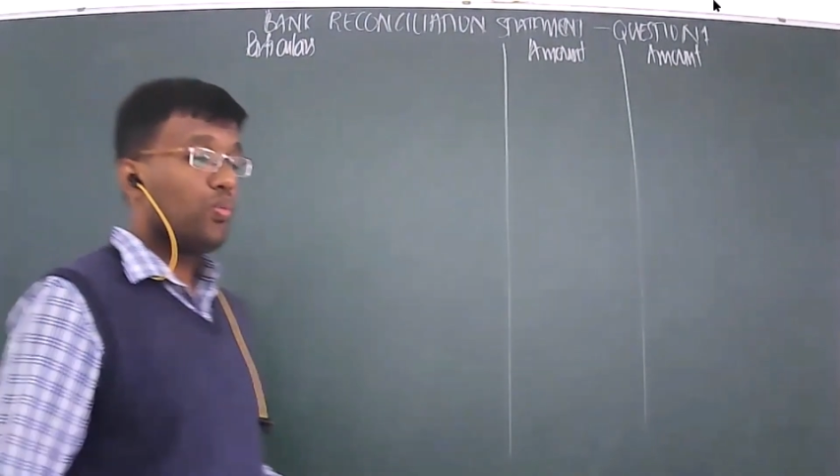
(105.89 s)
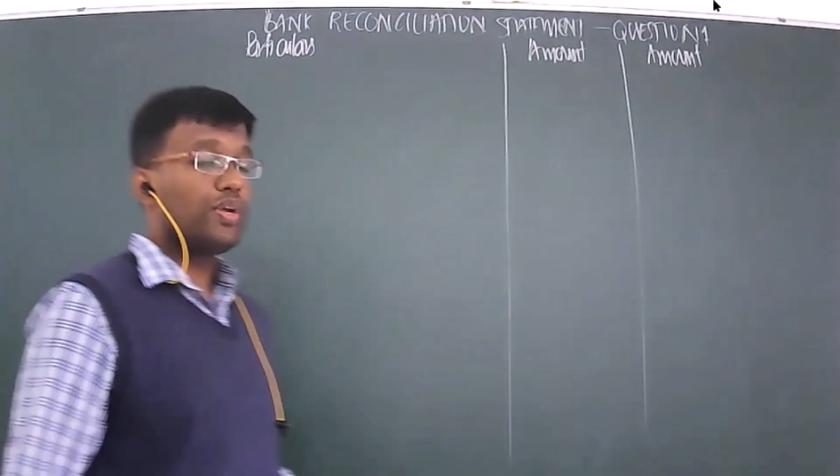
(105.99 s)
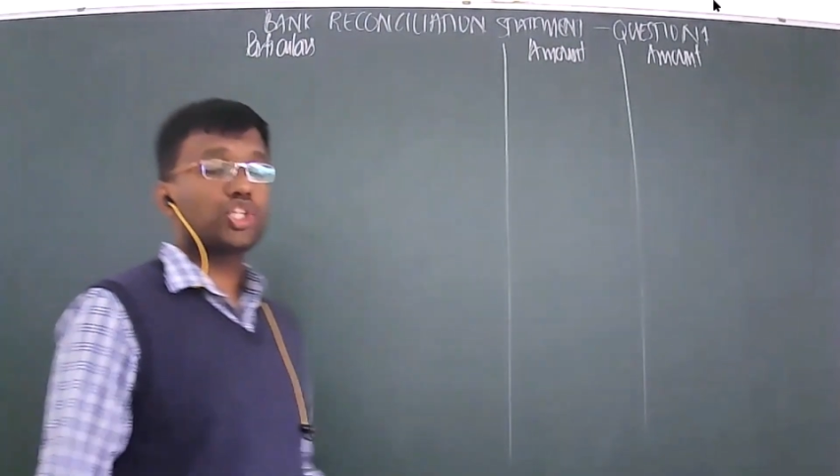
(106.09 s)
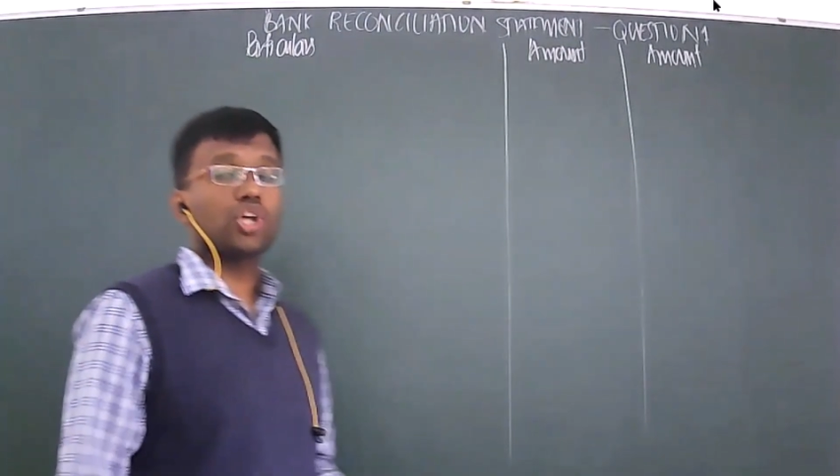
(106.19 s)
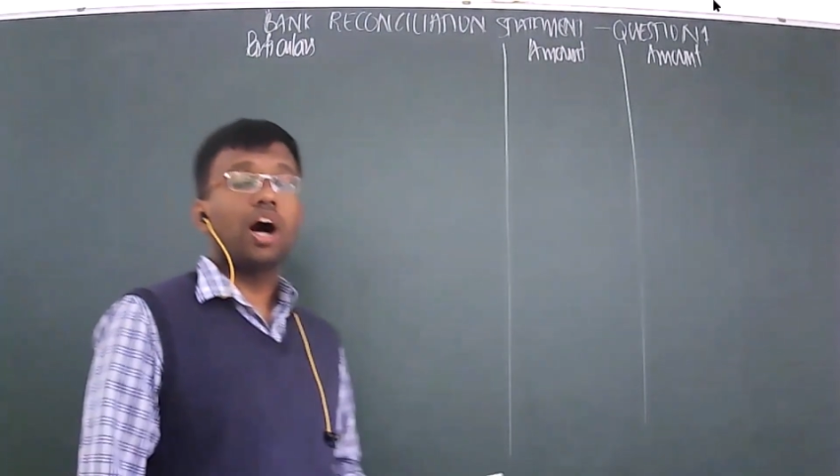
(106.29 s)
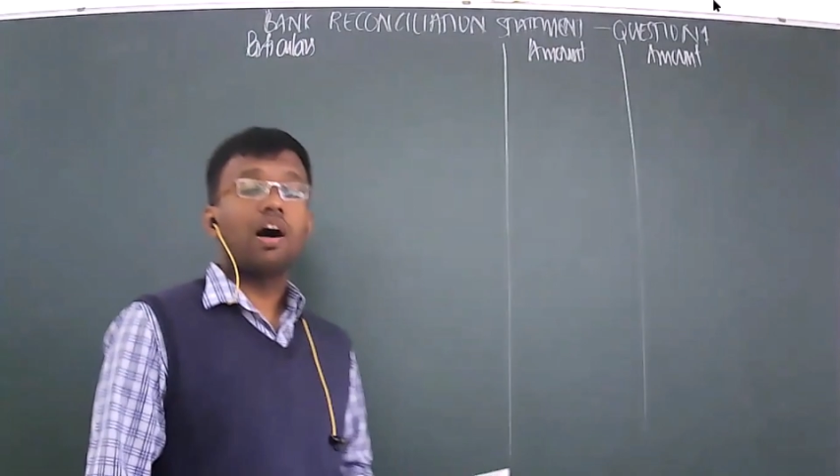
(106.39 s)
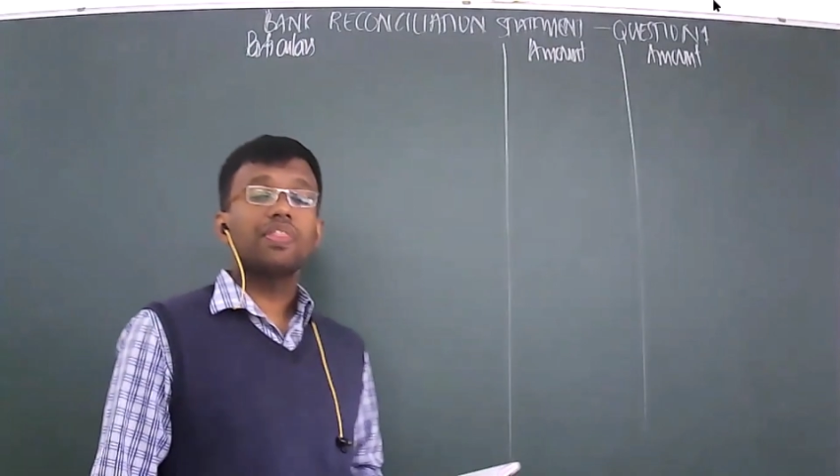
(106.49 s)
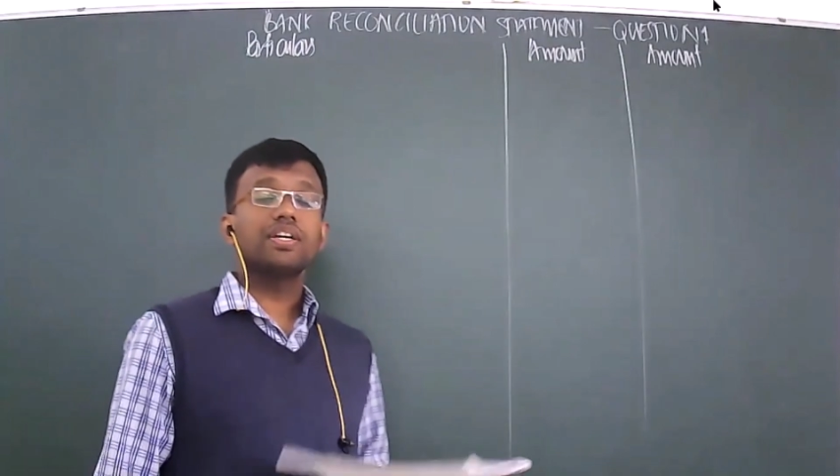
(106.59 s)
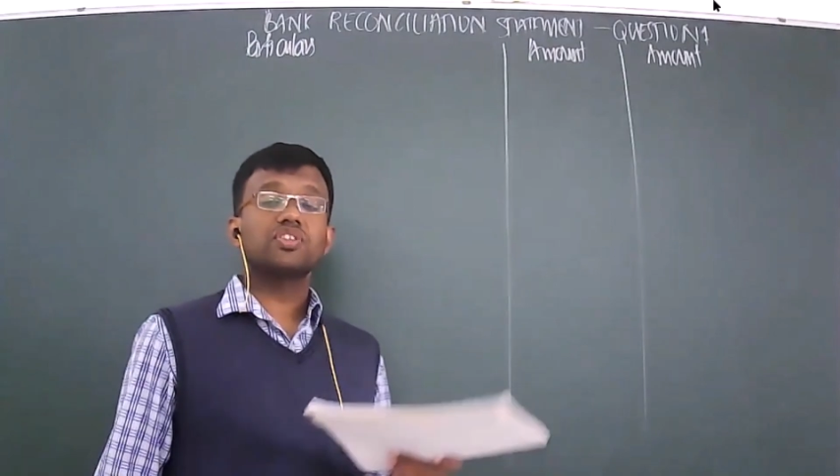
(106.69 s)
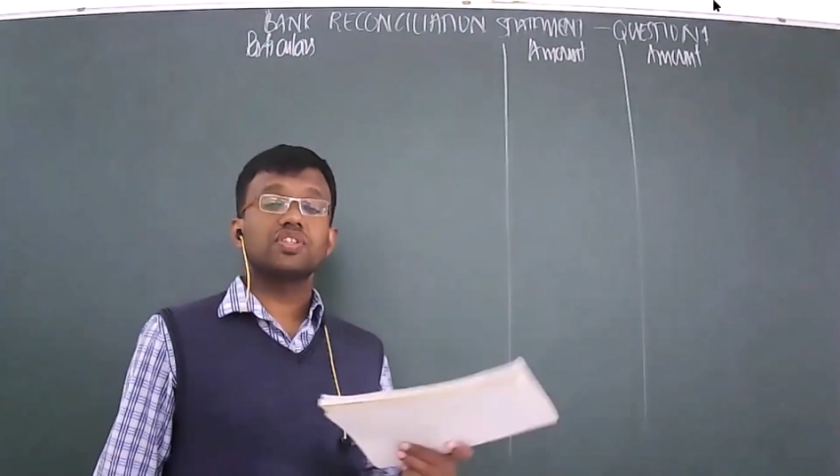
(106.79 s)
which
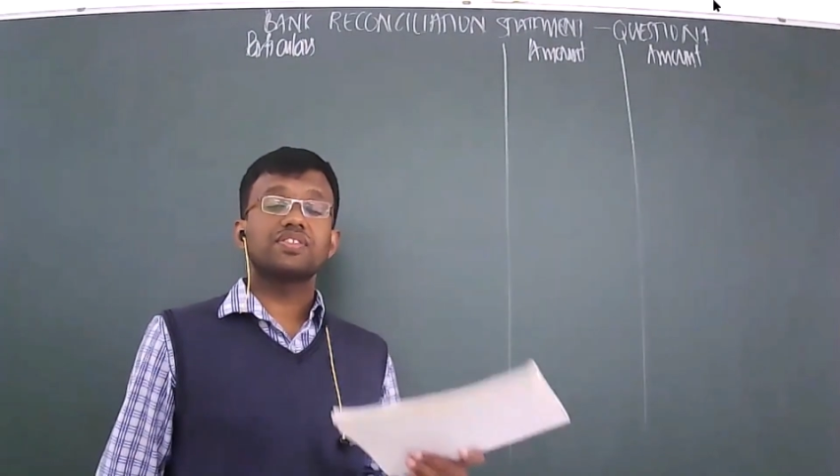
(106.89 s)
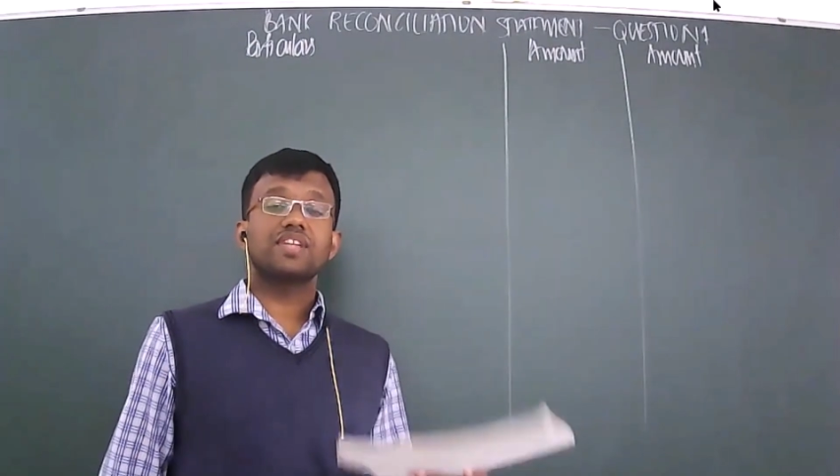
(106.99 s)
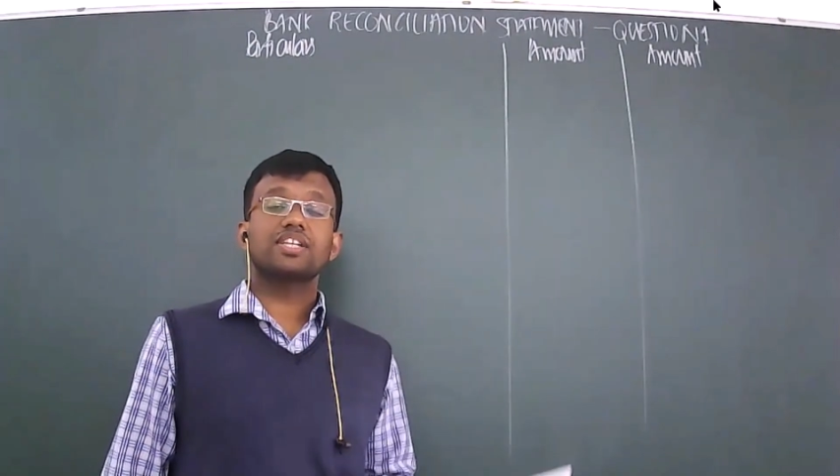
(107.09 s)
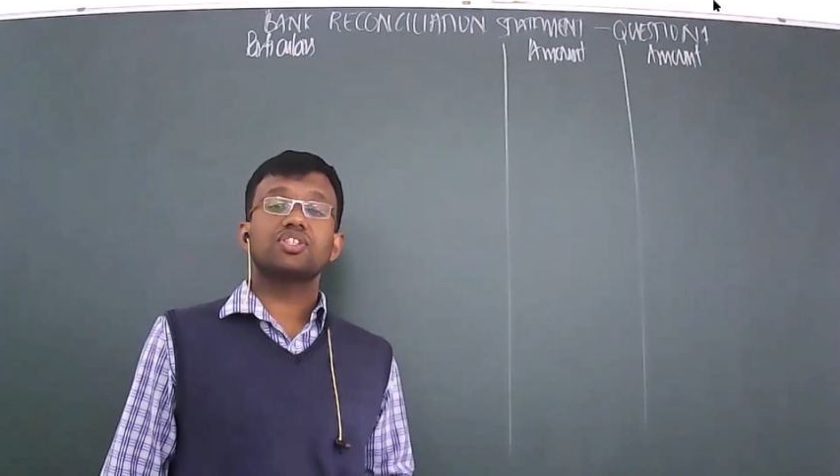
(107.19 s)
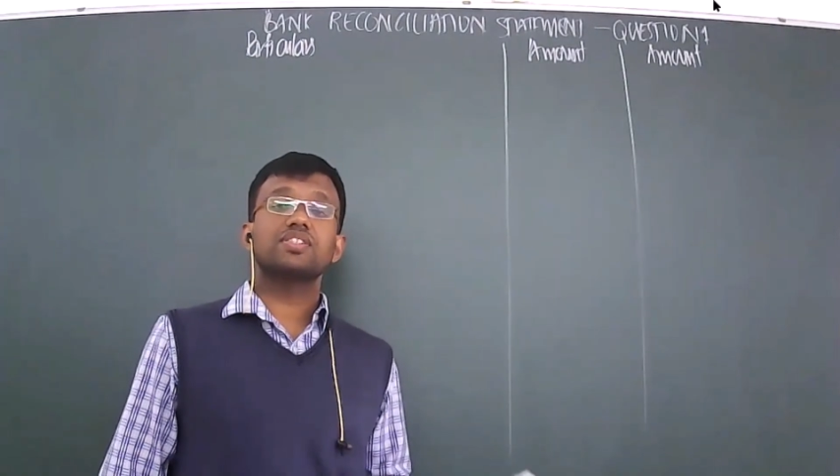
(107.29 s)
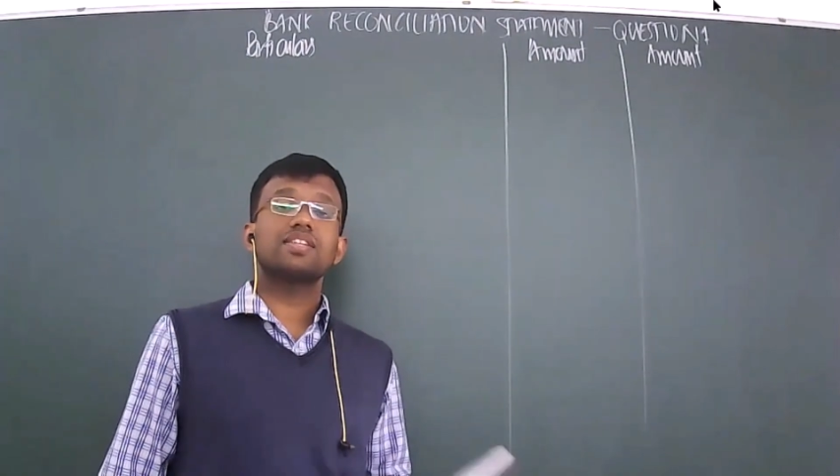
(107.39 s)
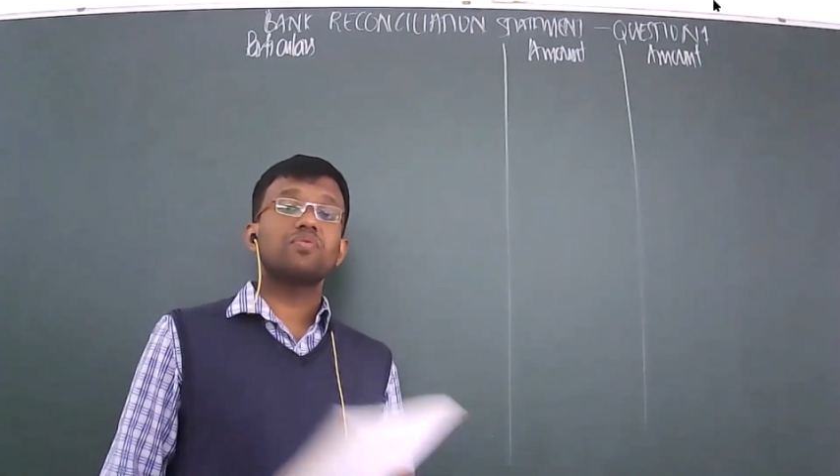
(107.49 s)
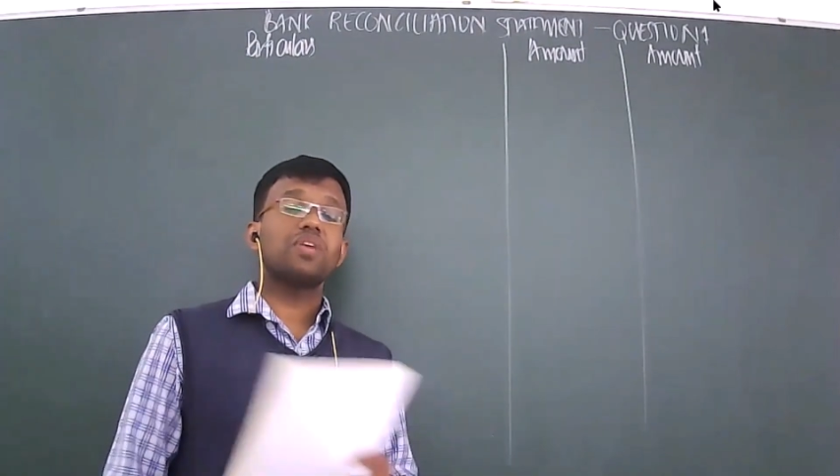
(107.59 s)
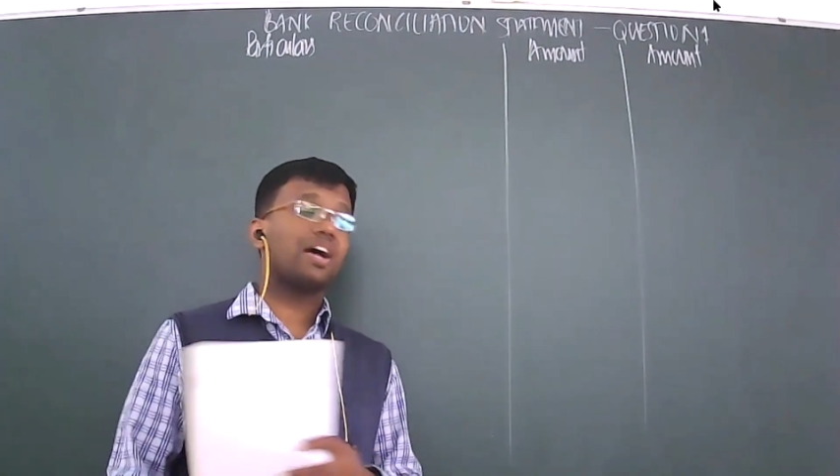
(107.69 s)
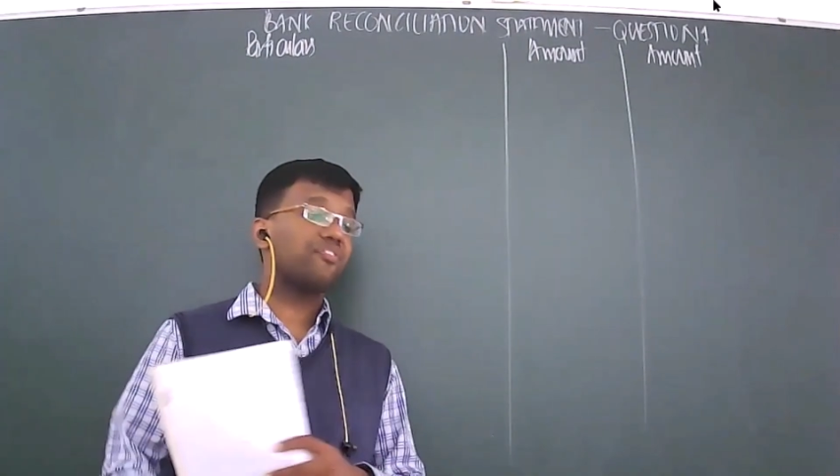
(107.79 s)
are the transactions
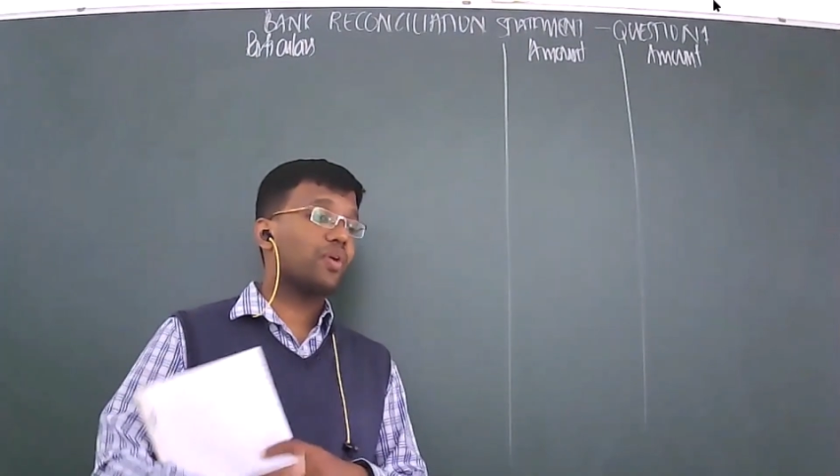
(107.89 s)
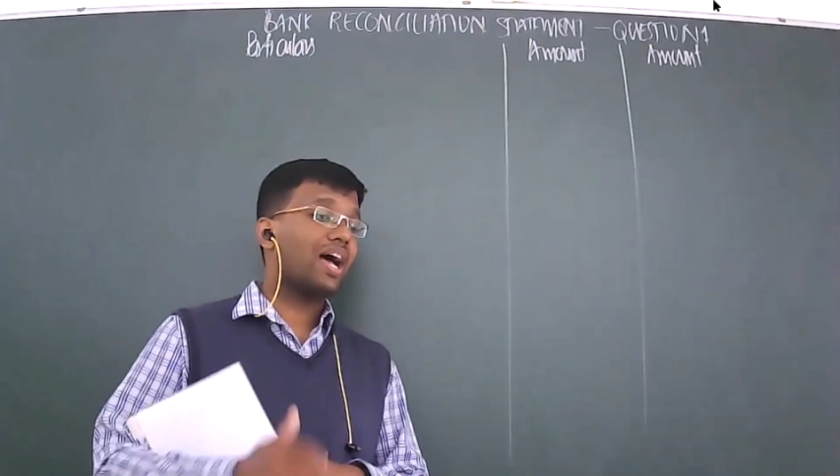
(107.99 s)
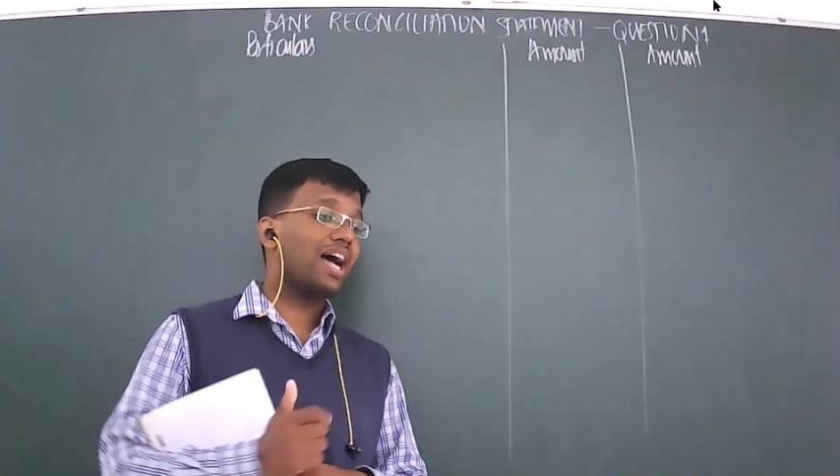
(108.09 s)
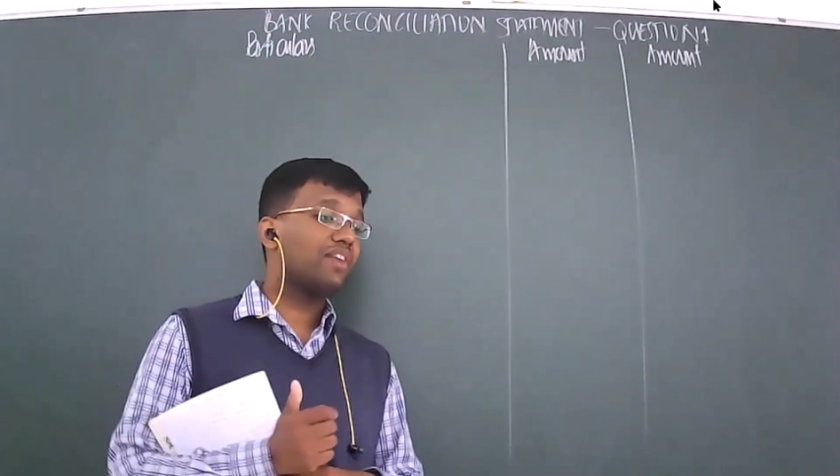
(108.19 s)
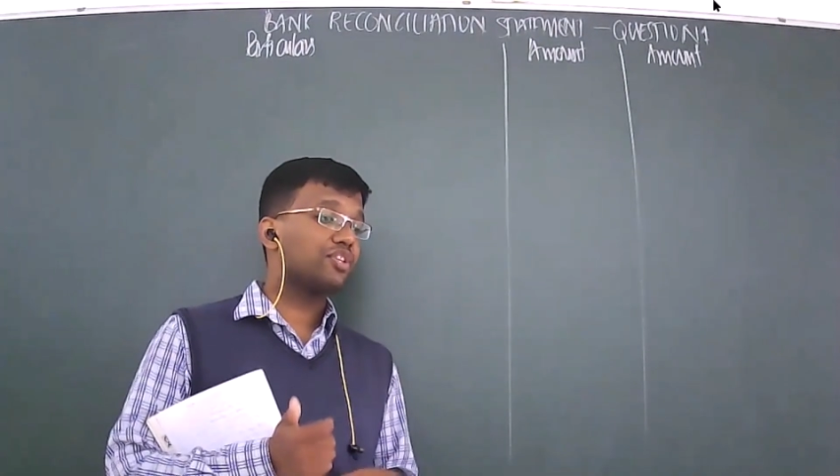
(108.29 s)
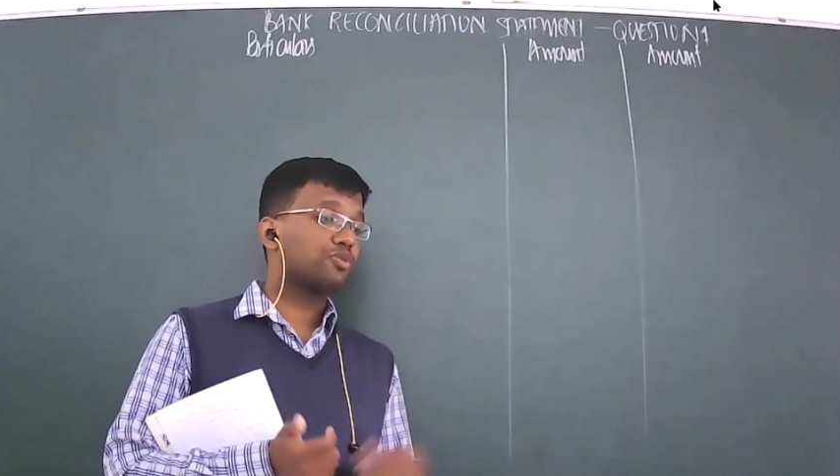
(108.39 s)
that we have to add,